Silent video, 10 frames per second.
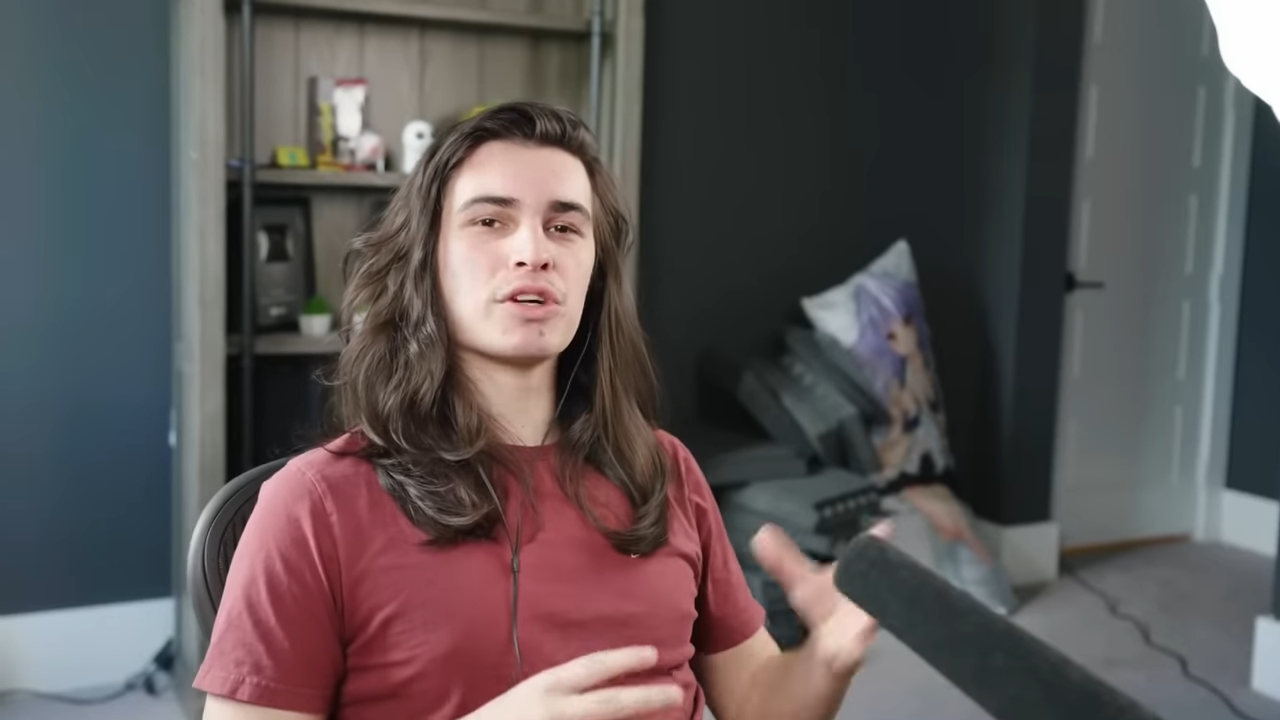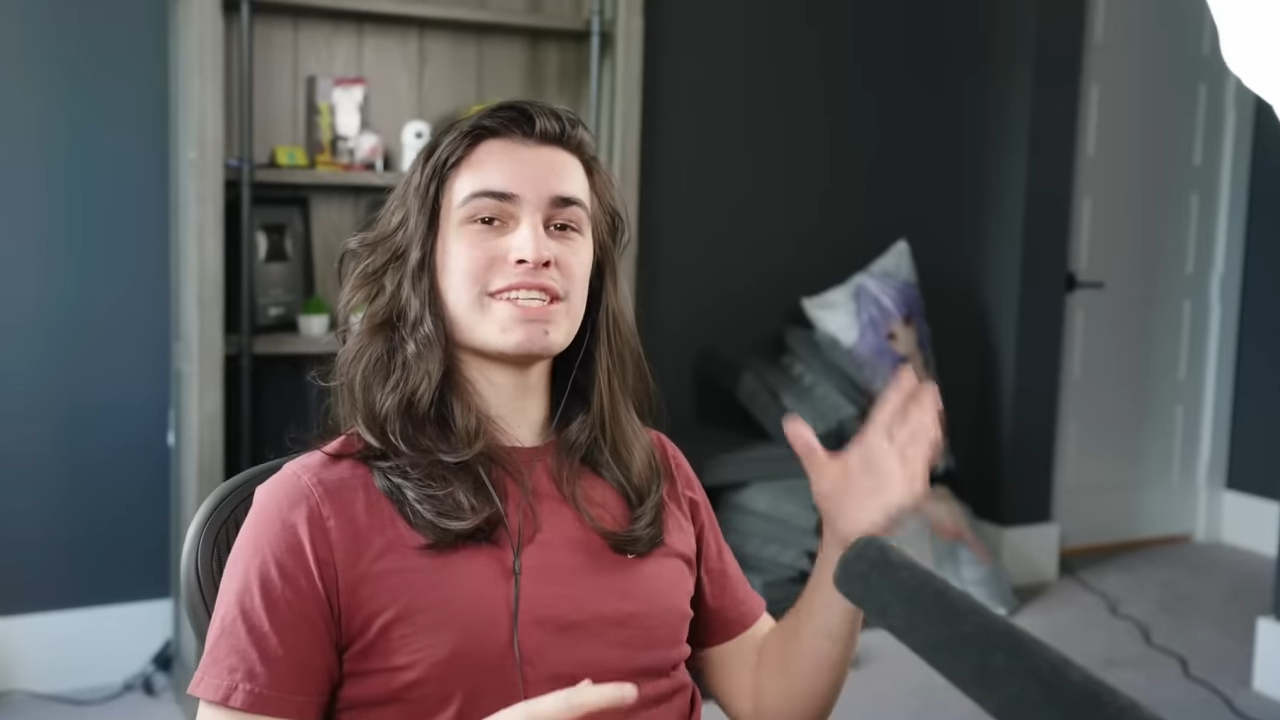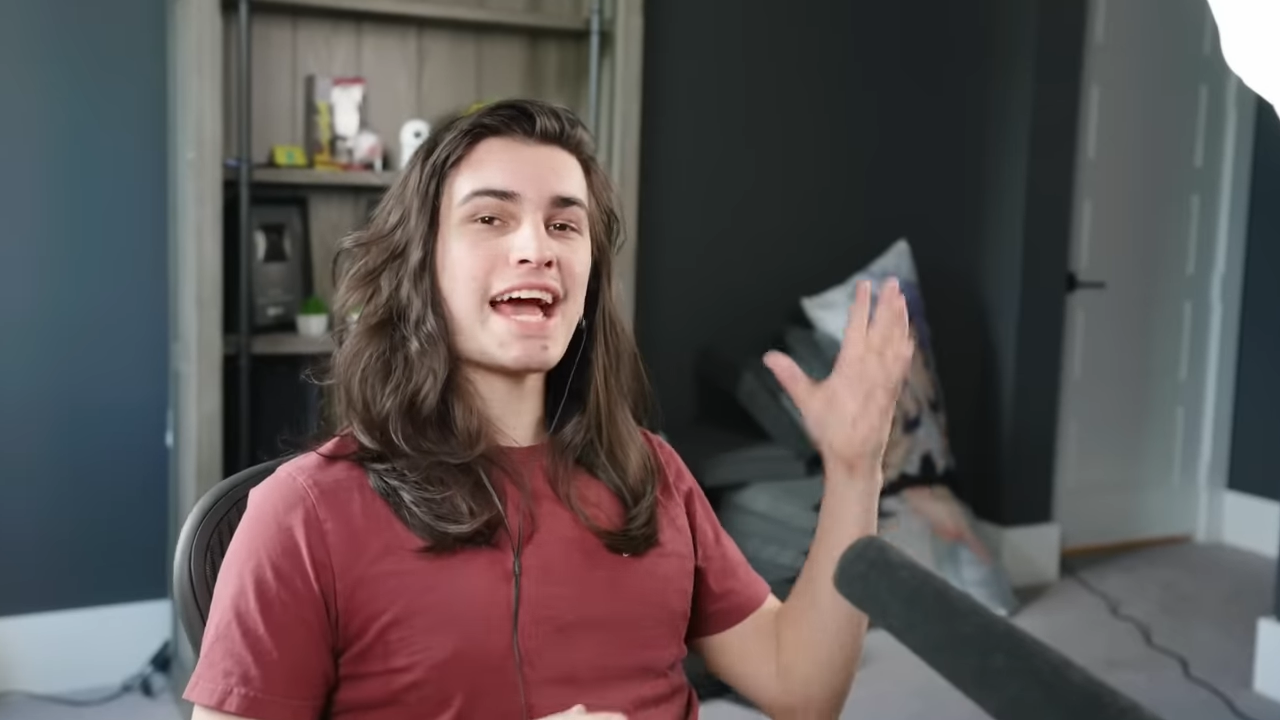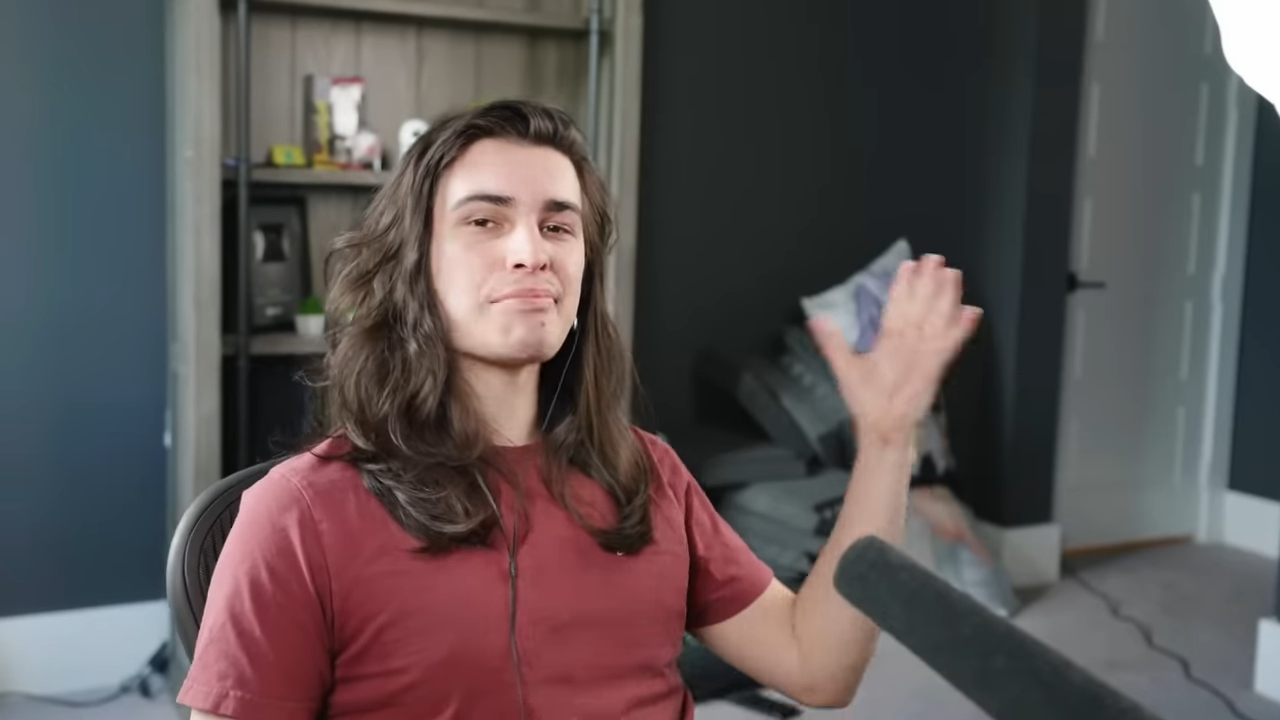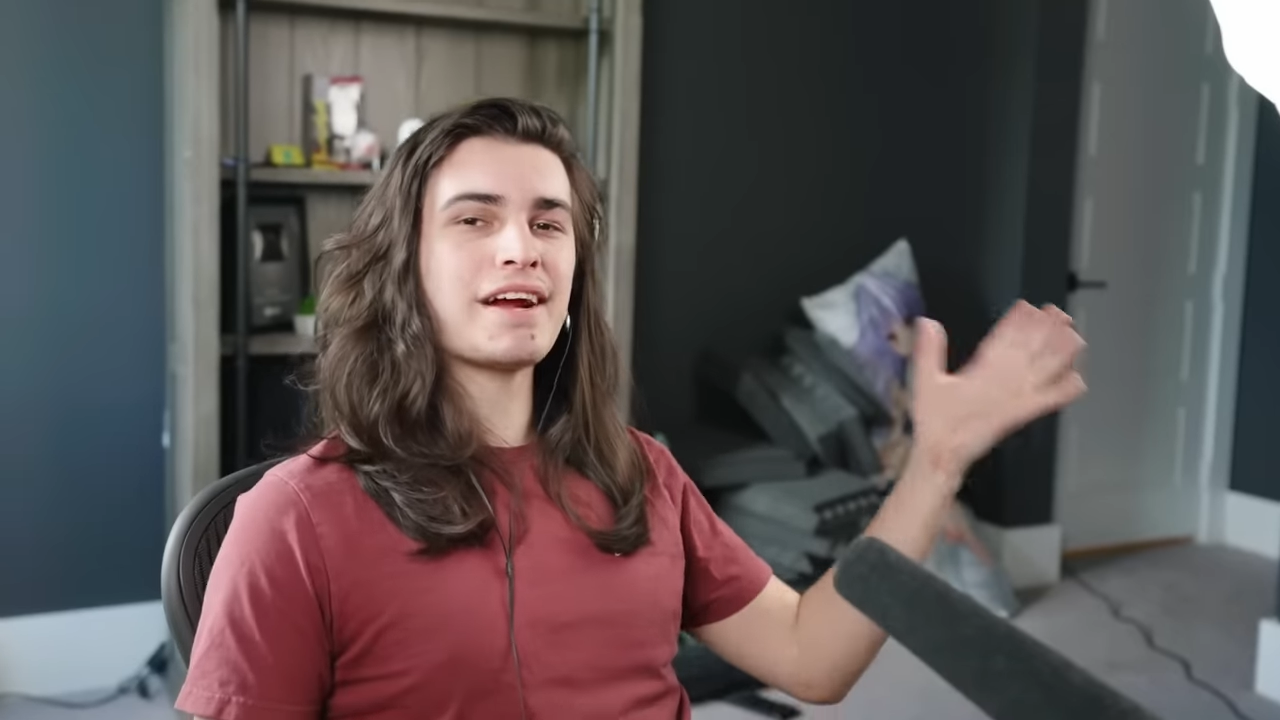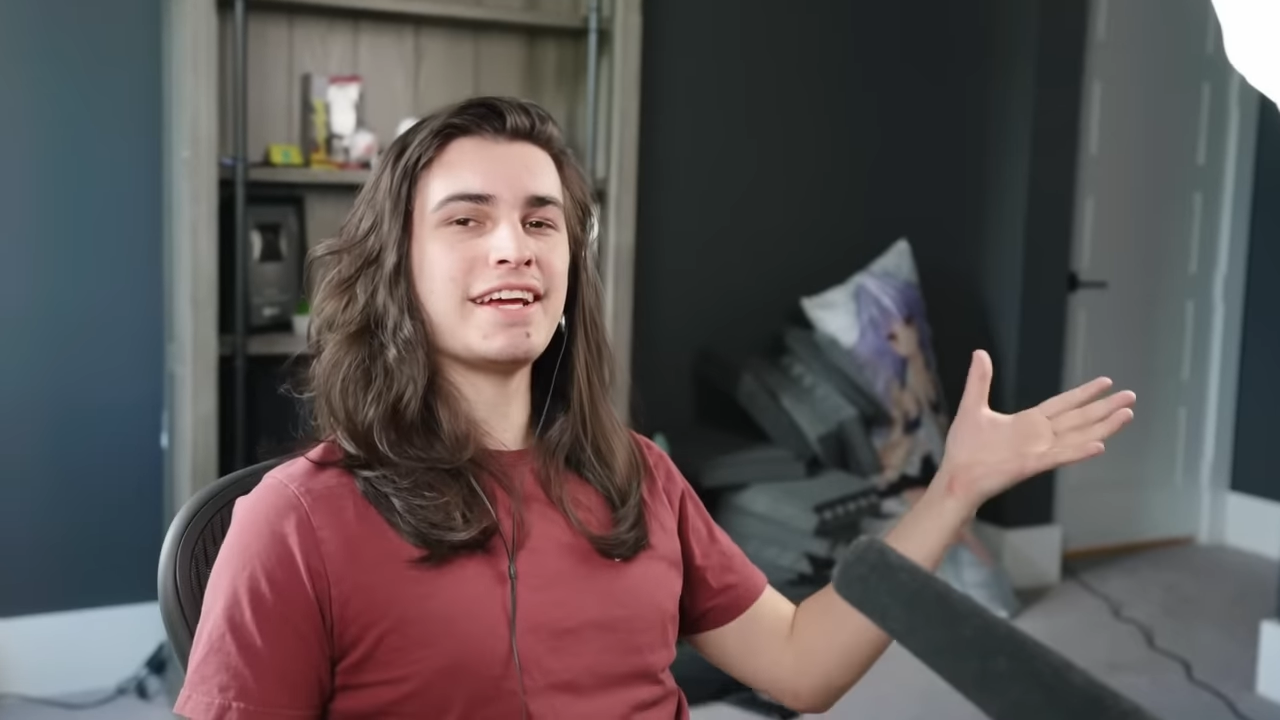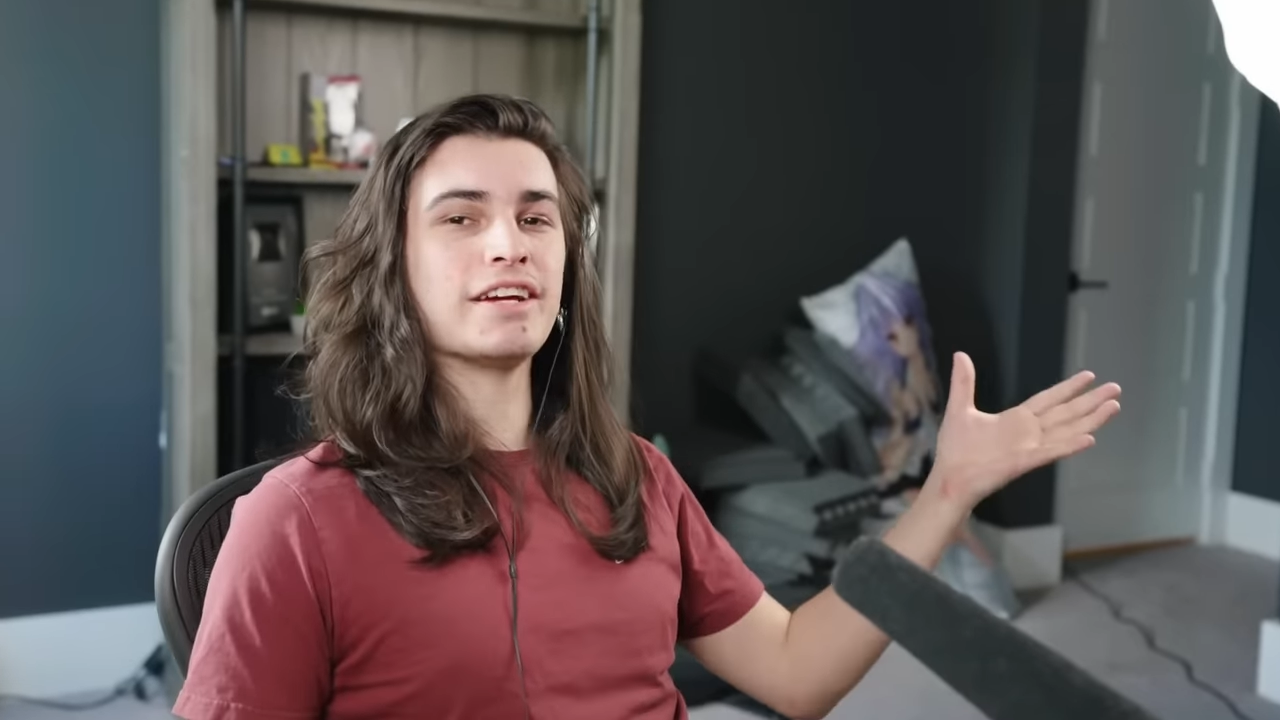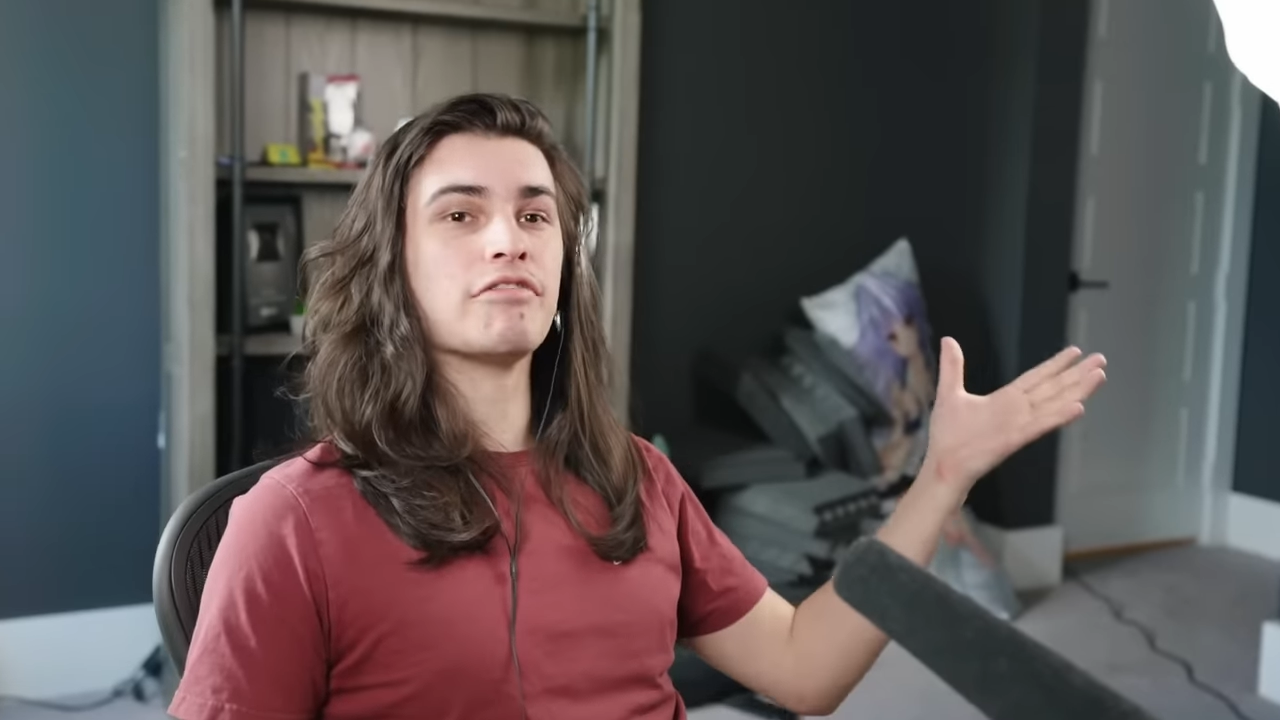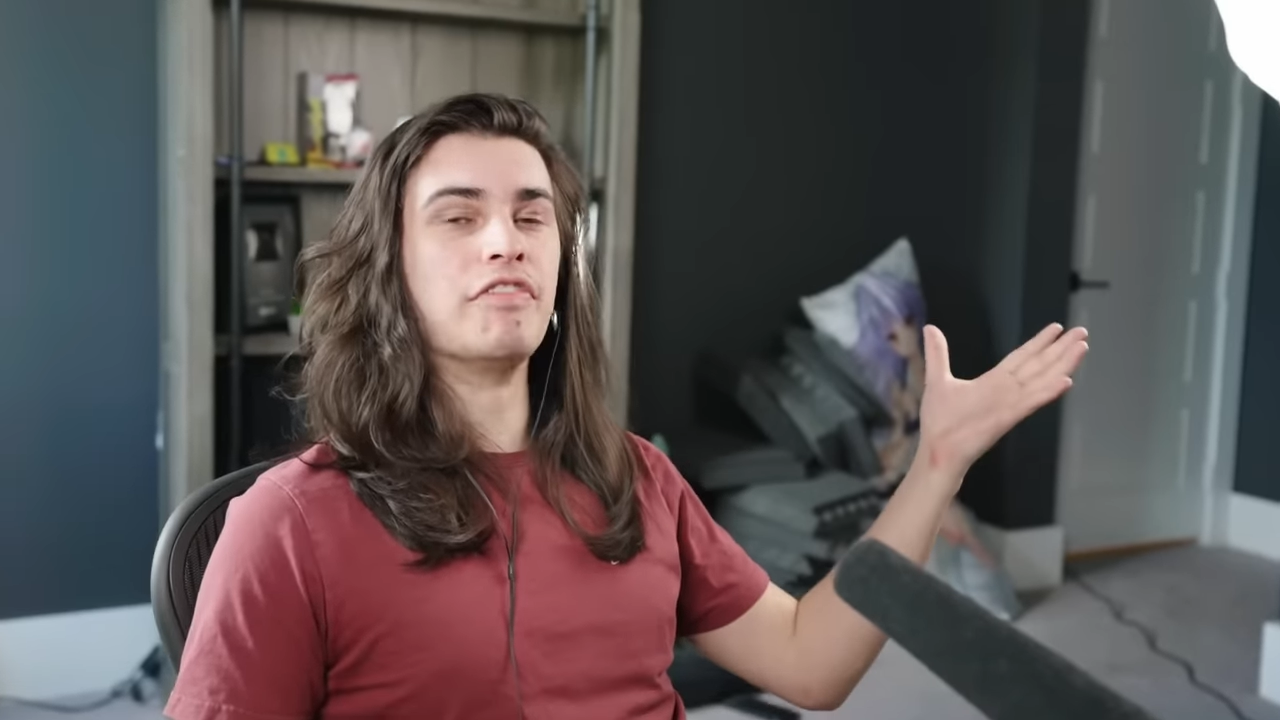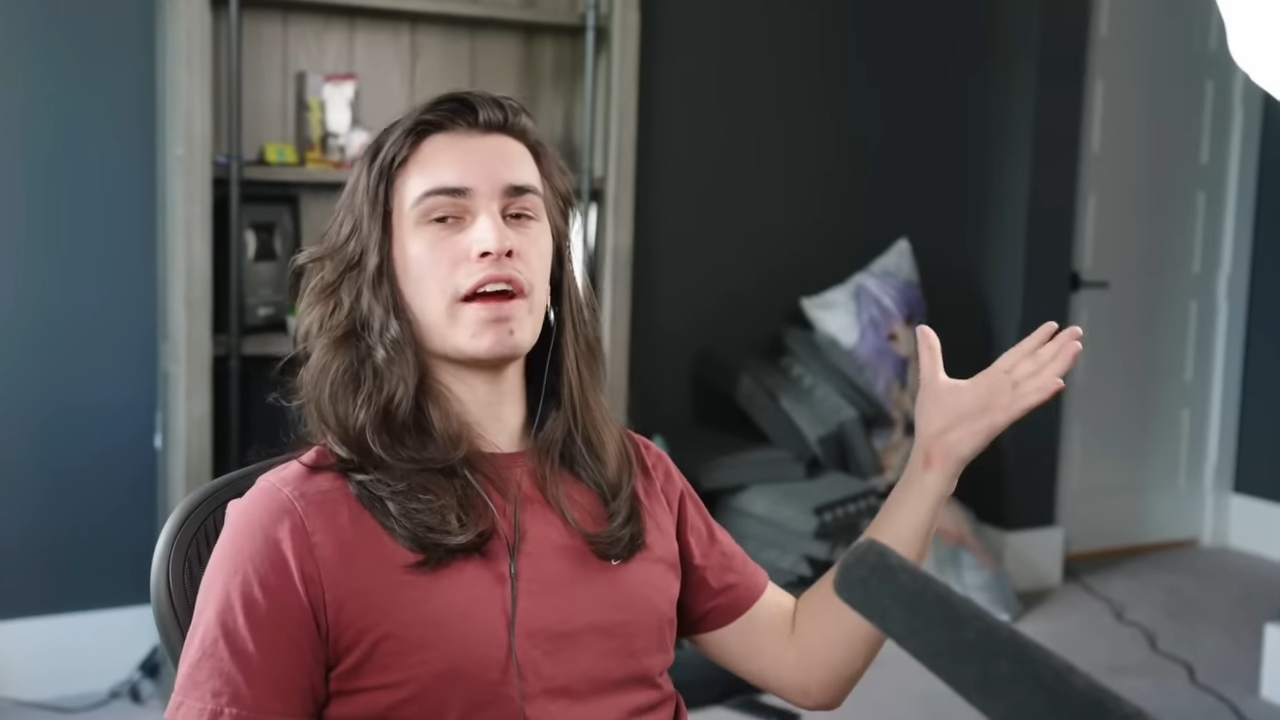tap right
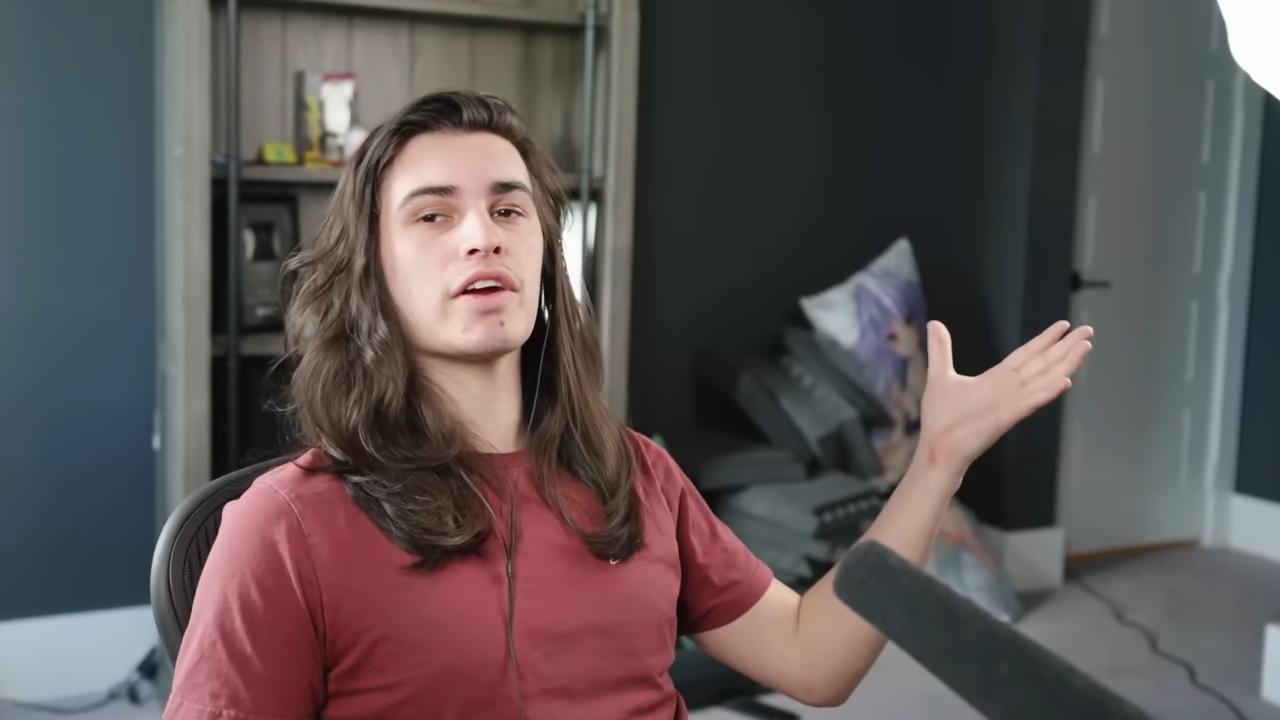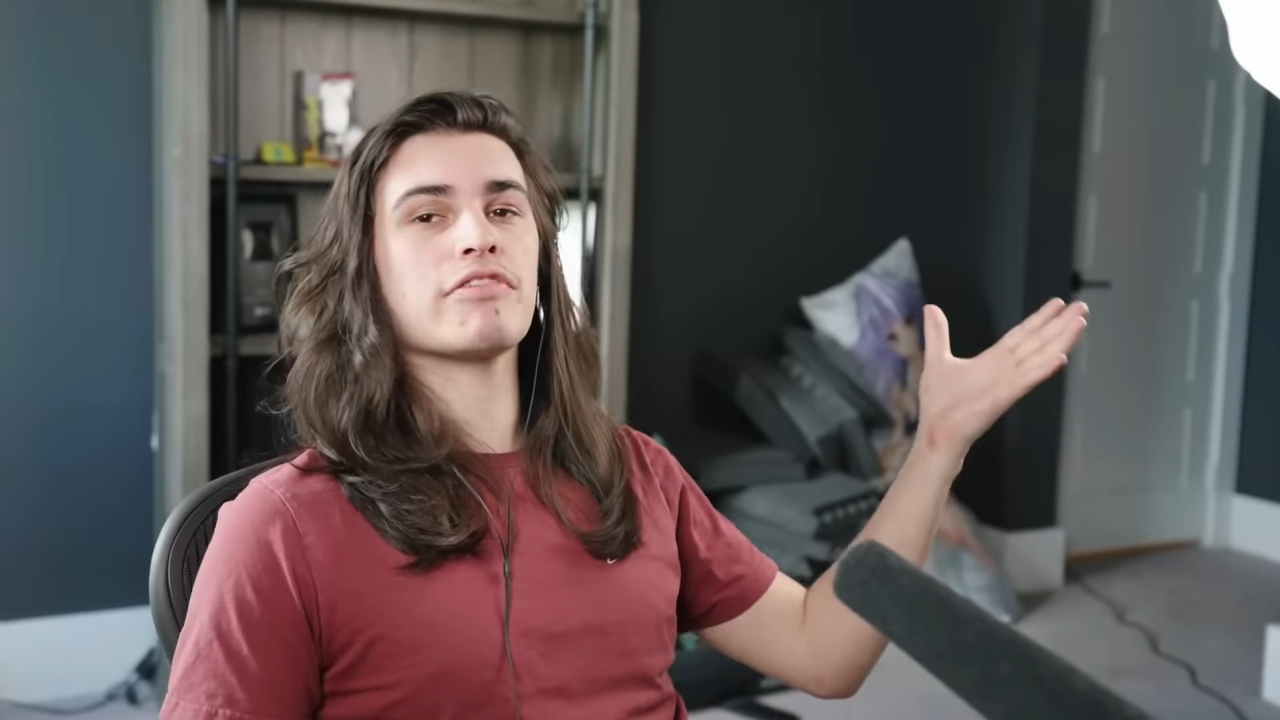here very